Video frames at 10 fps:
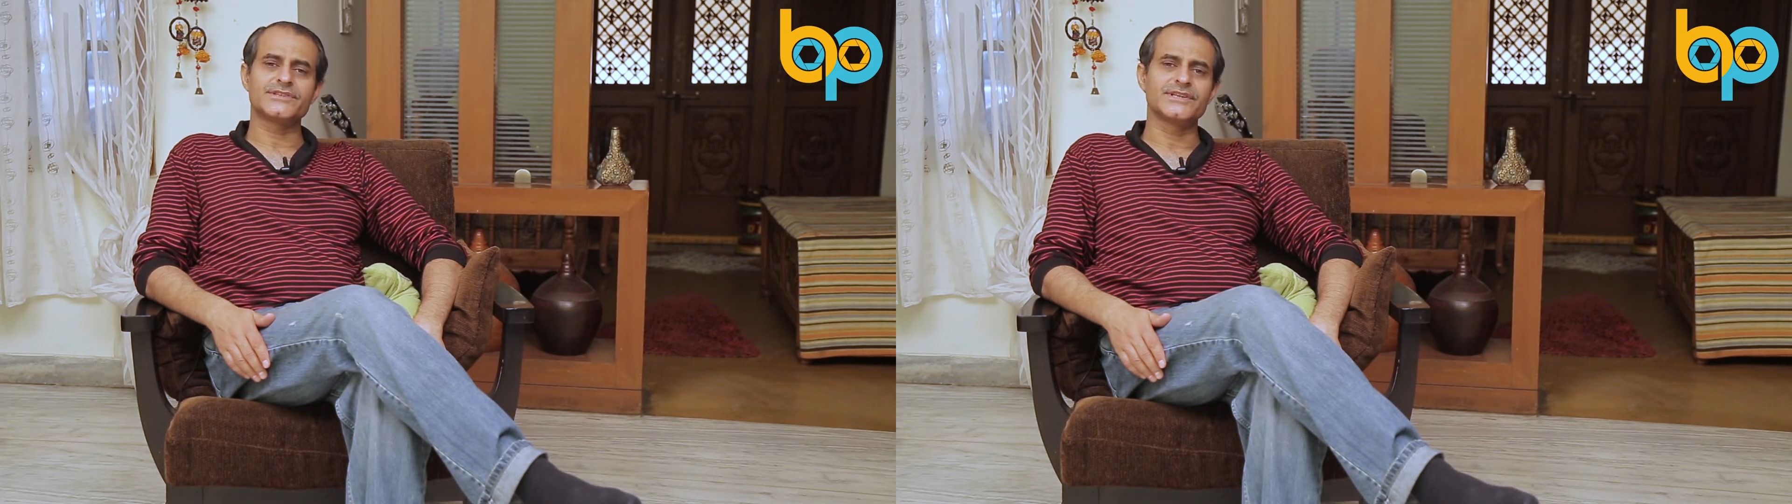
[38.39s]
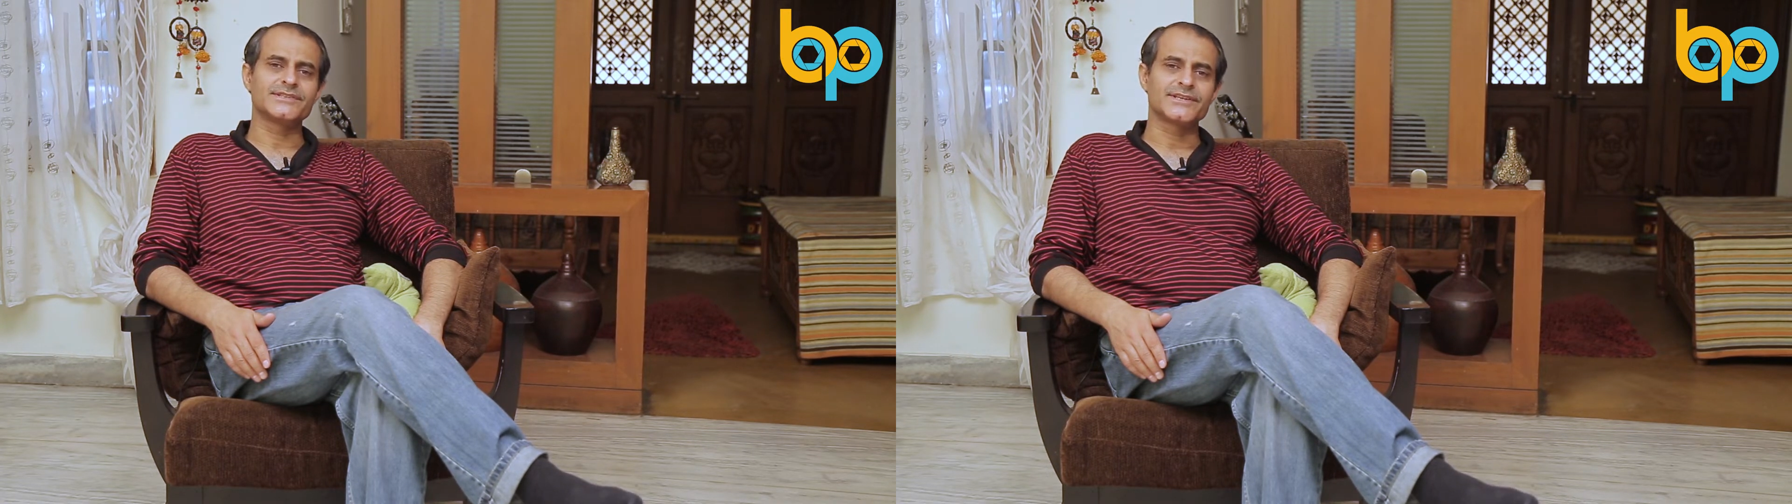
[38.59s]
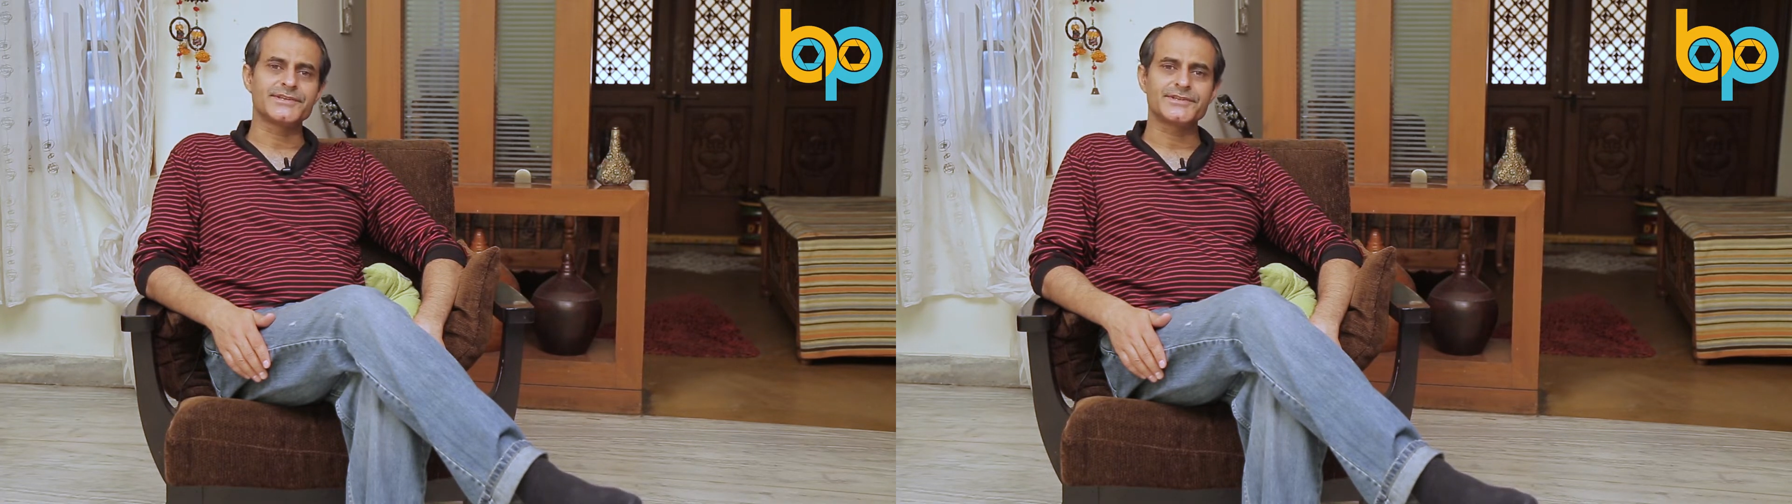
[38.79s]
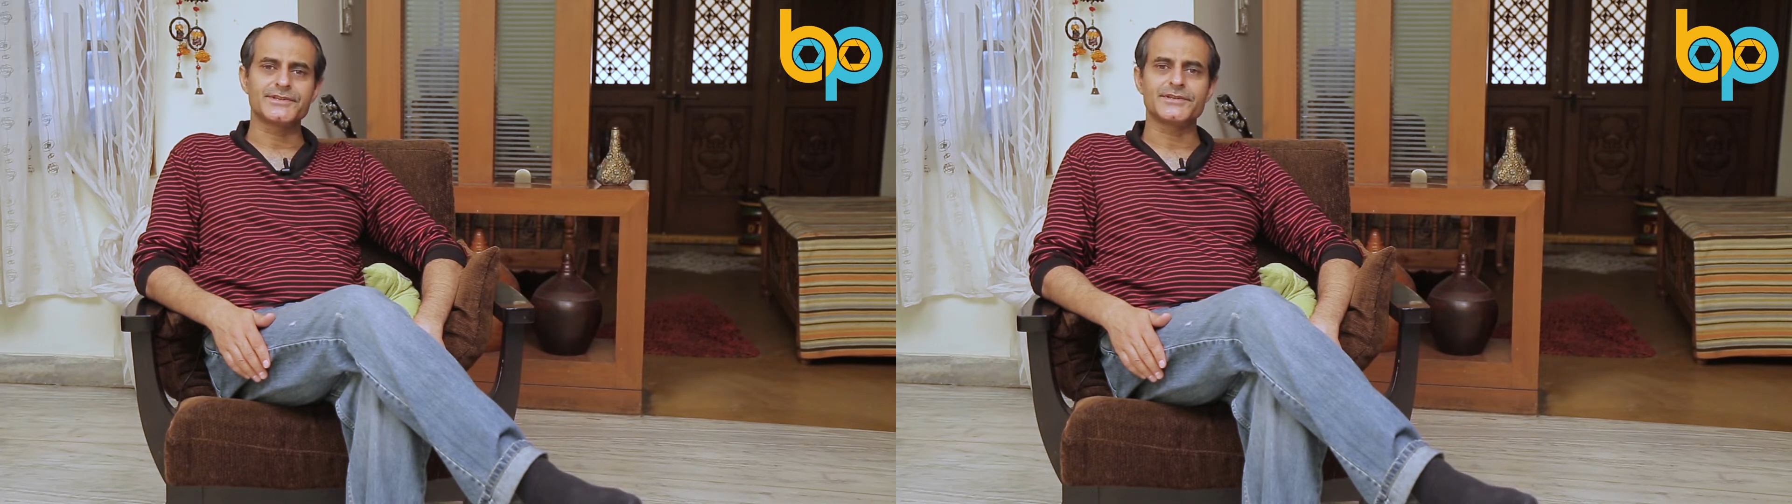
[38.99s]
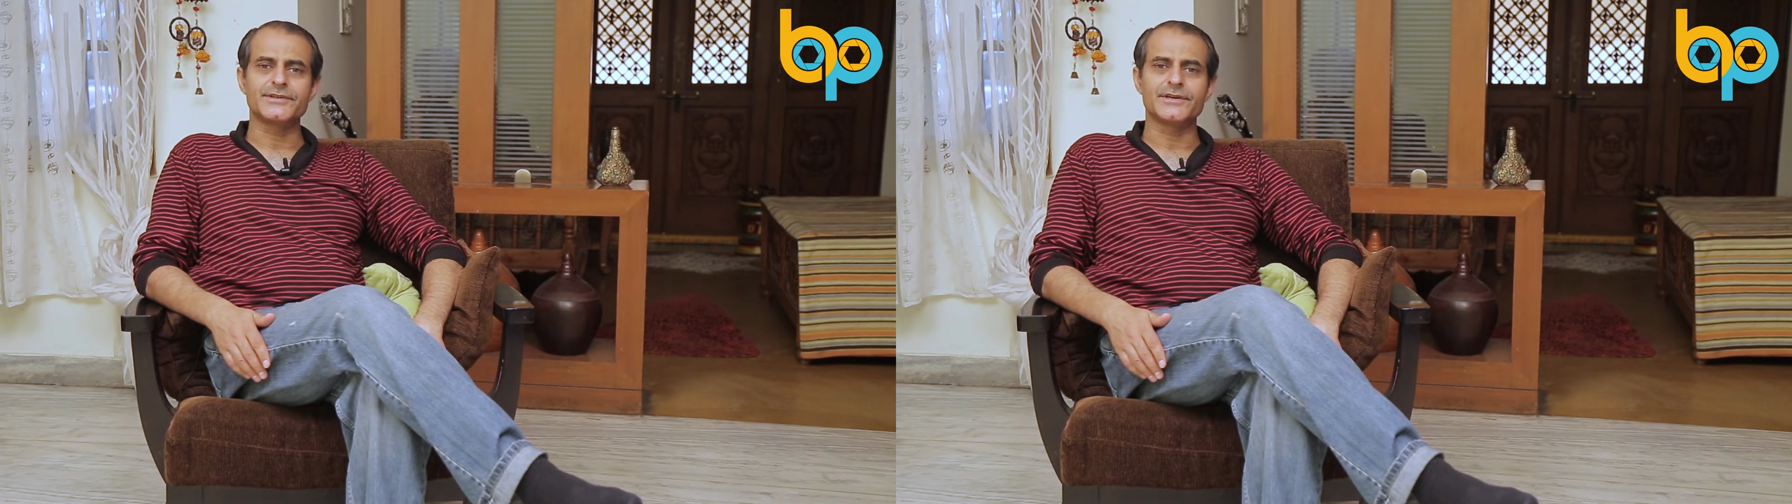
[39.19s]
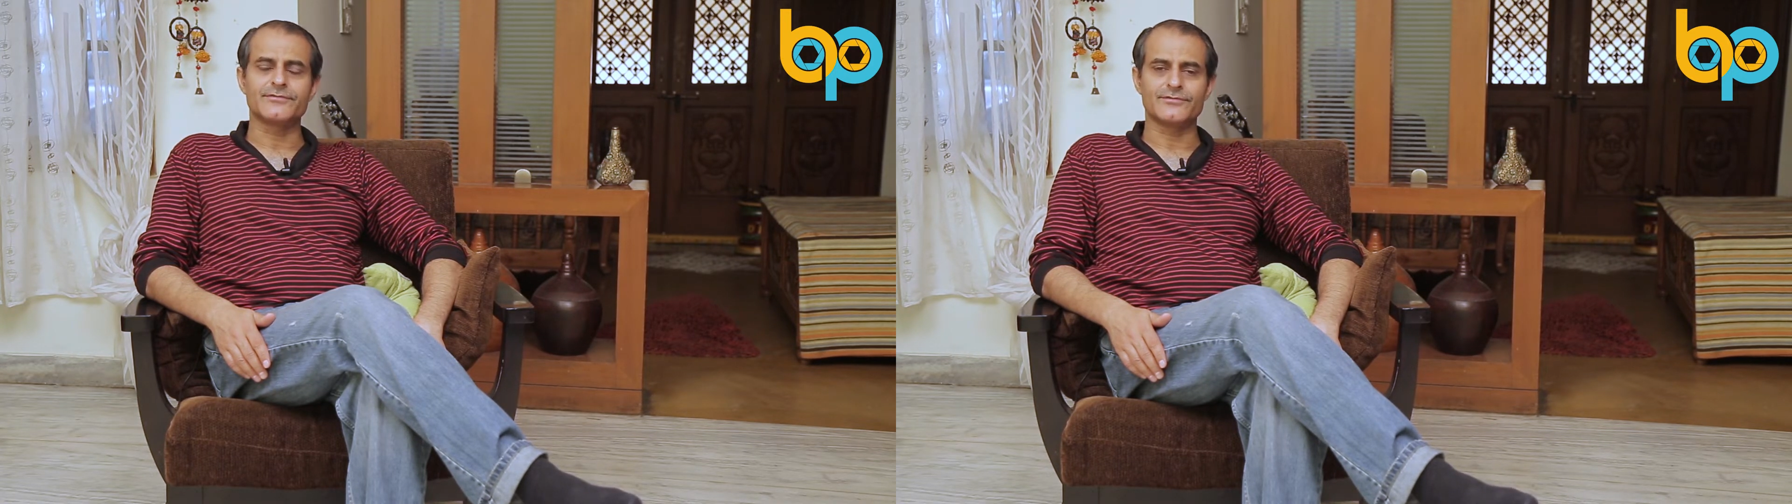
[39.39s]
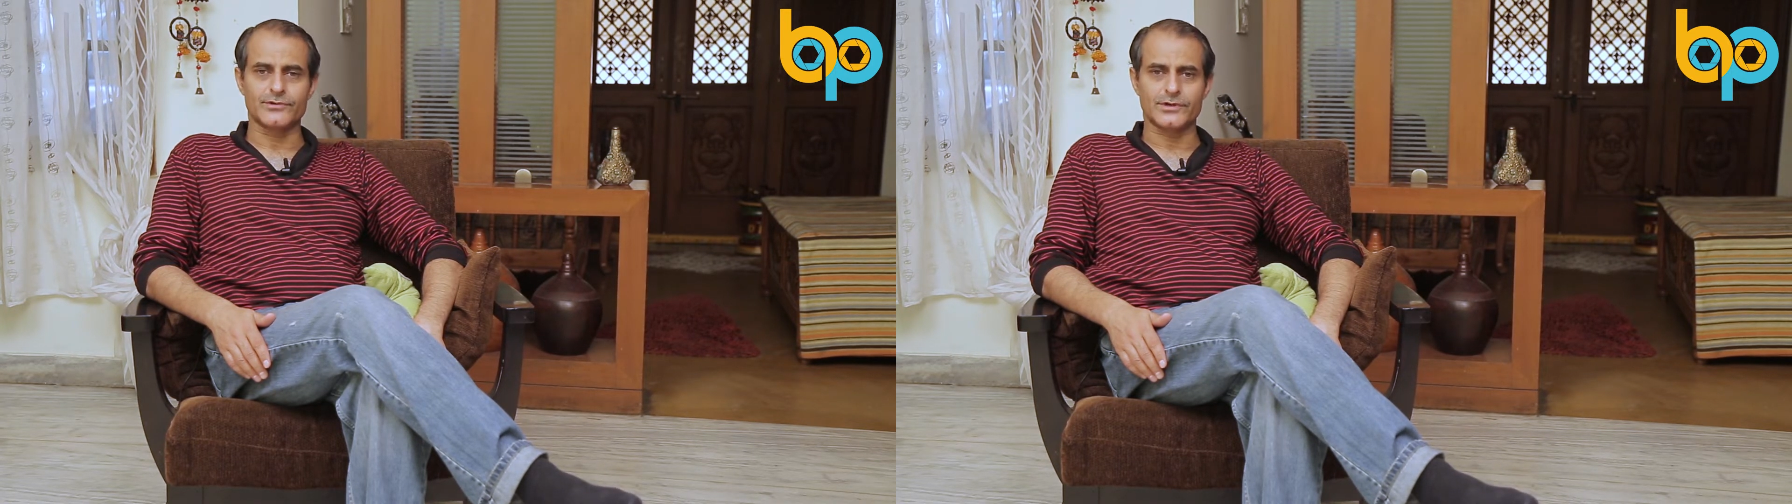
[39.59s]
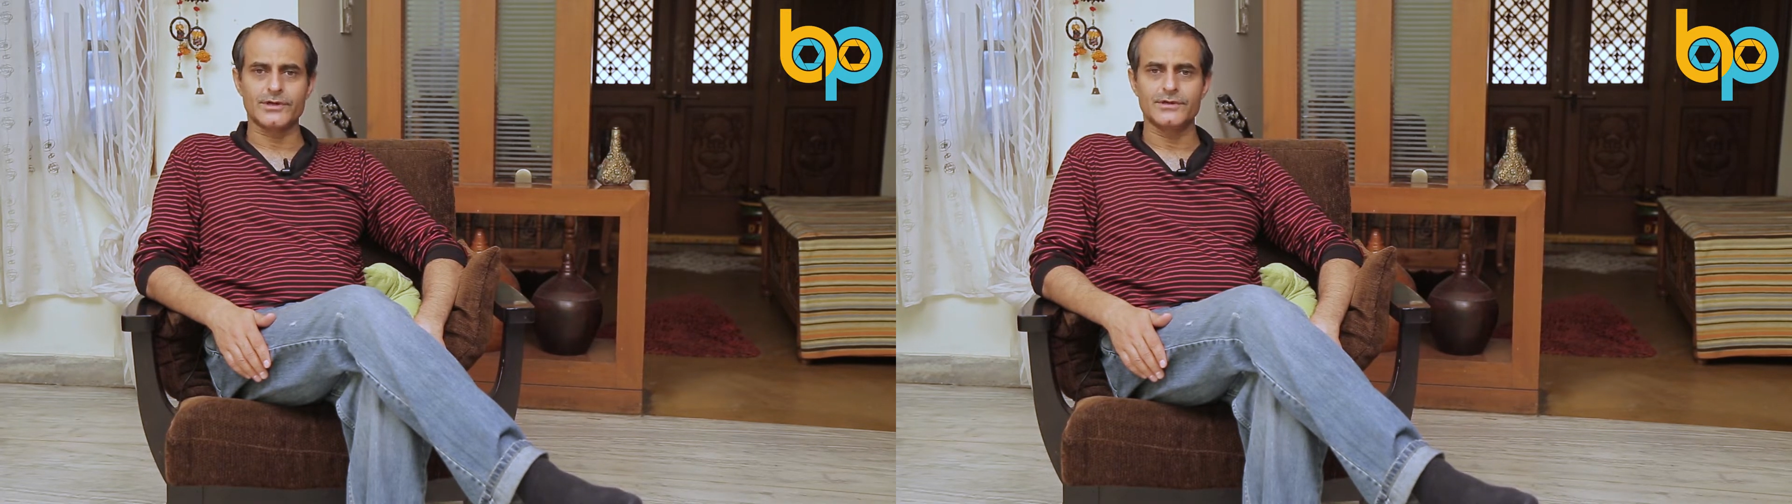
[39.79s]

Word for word: sensation in their foot.